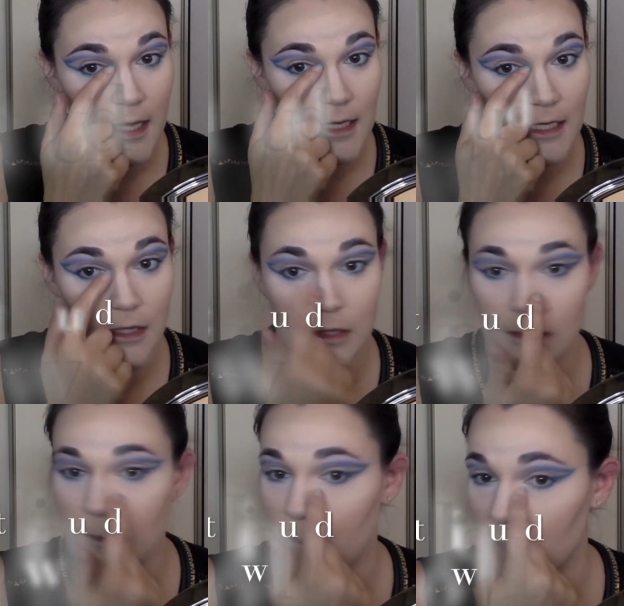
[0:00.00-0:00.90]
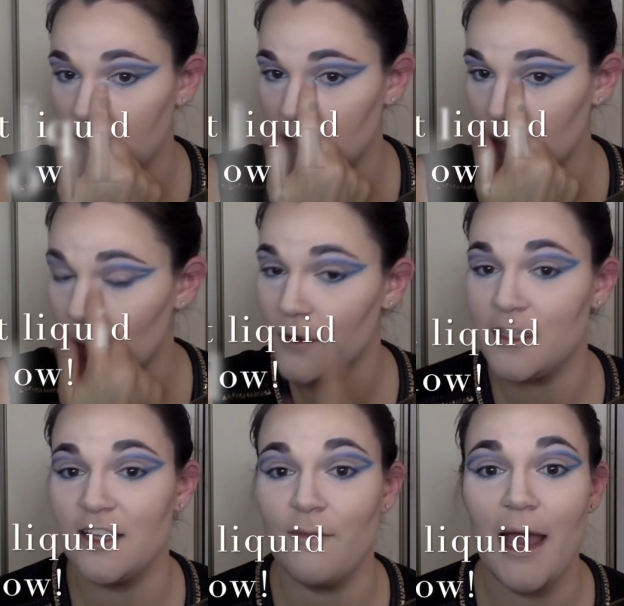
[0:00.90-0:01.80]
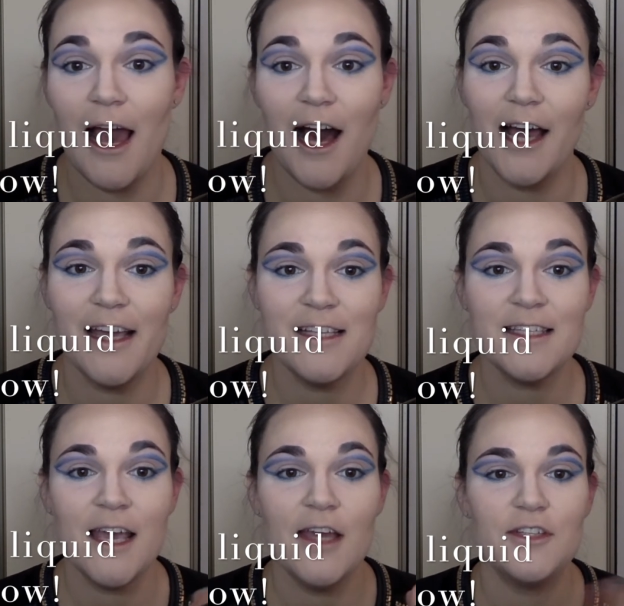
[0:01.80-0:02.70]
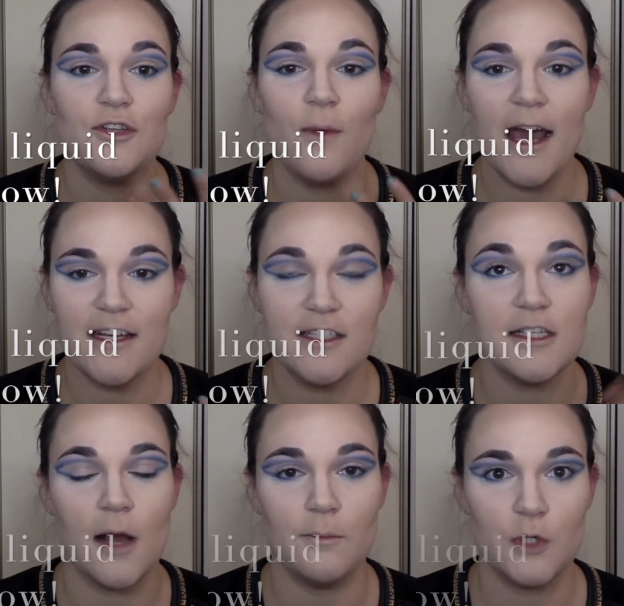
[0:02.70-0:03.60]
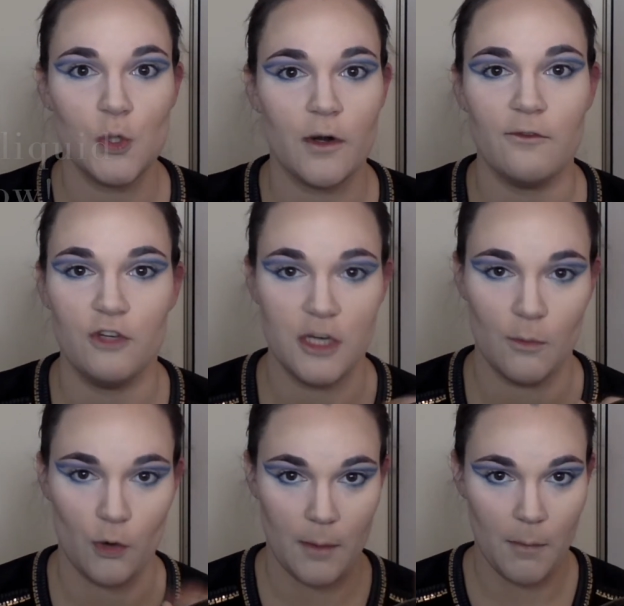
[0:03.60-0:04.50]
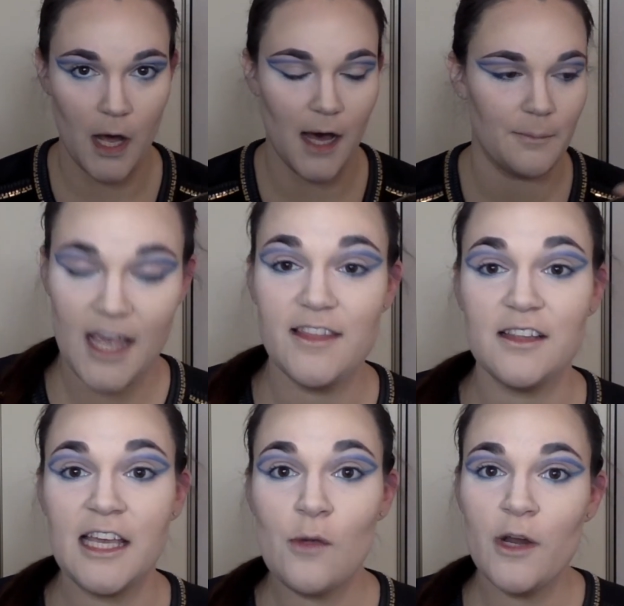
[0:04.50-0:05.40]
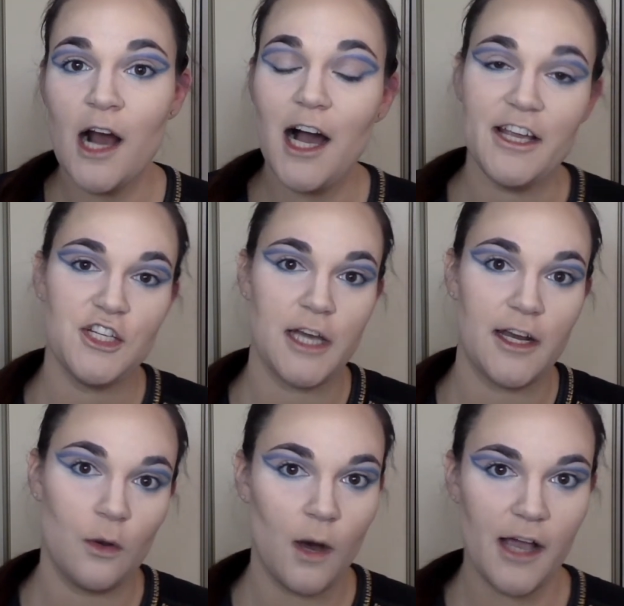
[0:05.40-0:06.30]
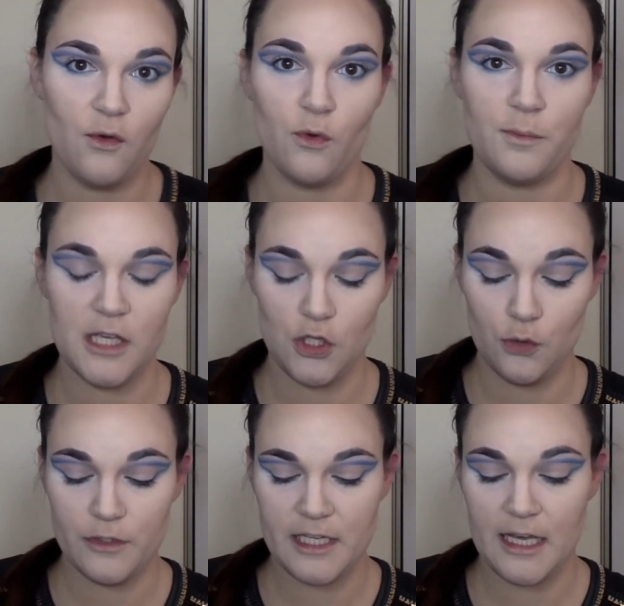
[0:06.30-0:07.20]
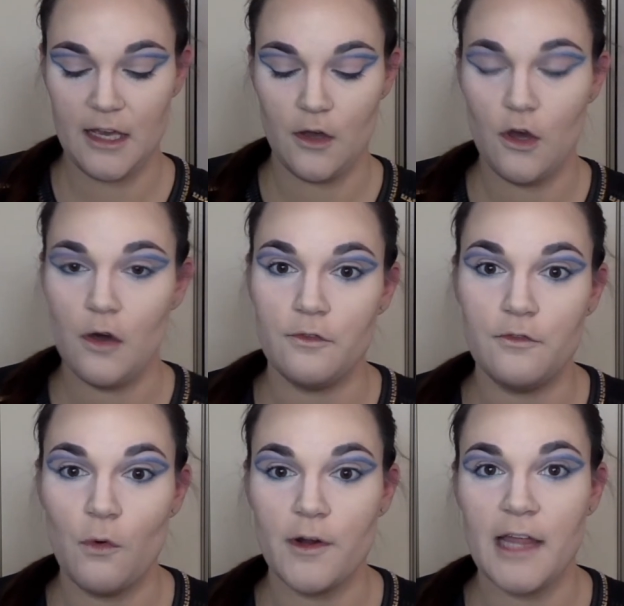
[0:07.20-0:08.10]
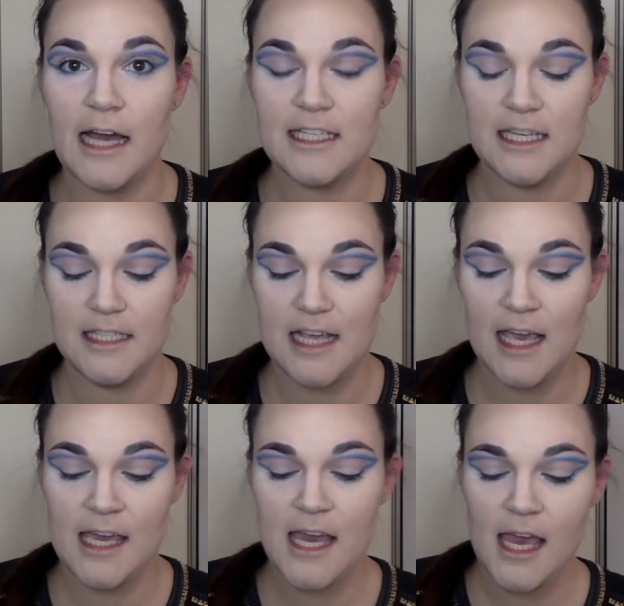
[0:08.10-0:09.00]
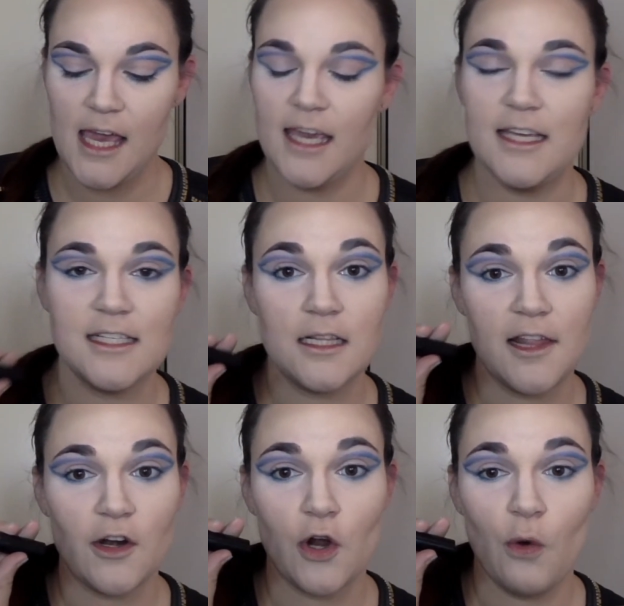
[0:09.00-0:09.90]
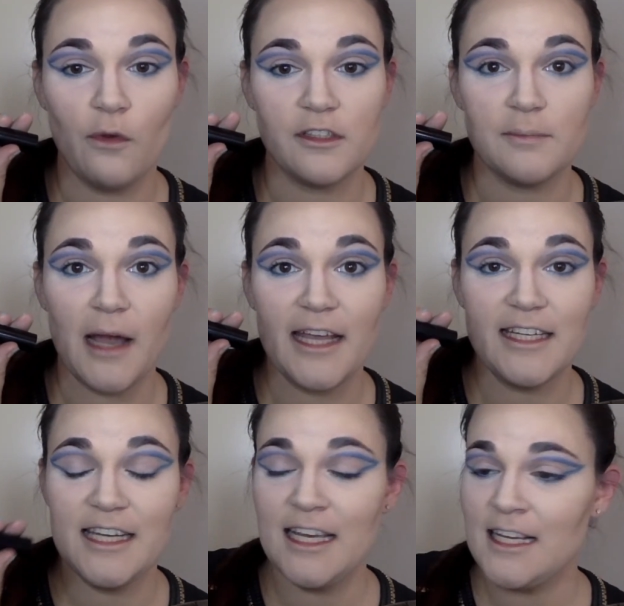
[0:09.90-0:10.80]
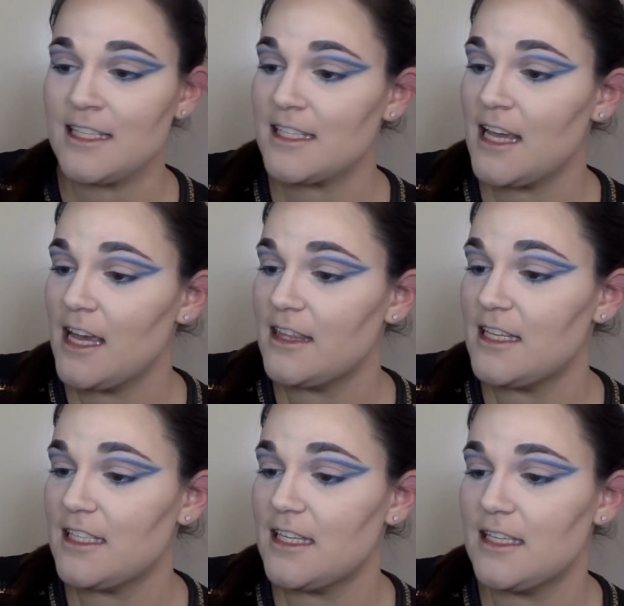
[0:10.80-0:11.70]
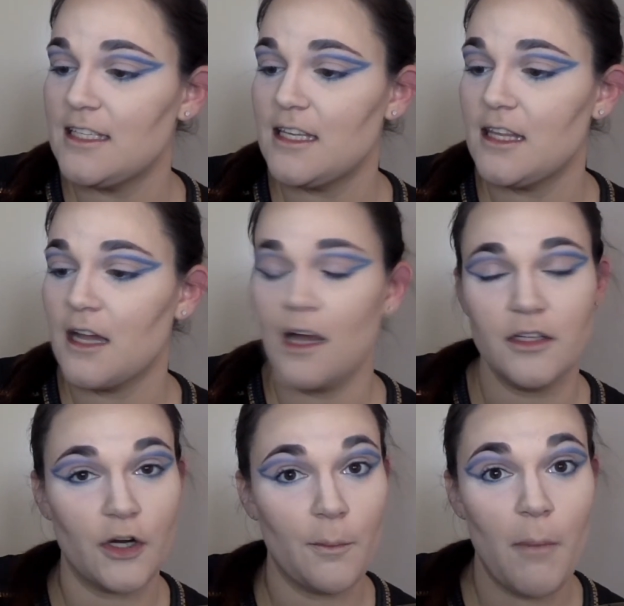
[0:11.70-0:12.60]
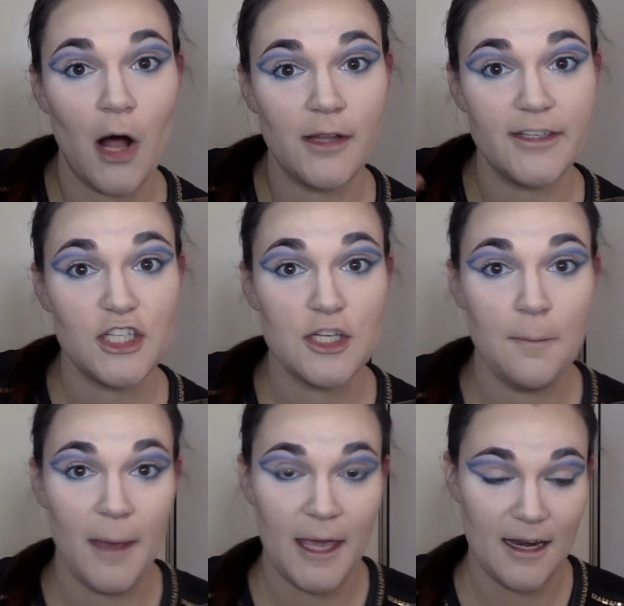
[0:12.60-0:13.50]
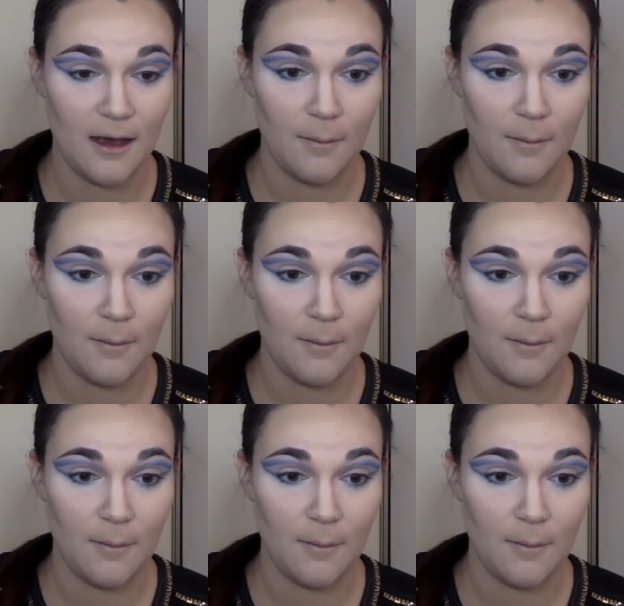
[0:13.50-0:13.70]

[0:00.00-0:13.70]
in the corners of my eyes to add some sort of shimmery pop. And the liquid eyeshadow I will be using for that today is Glitter Gold by NYX. This is the color Polished Pinup.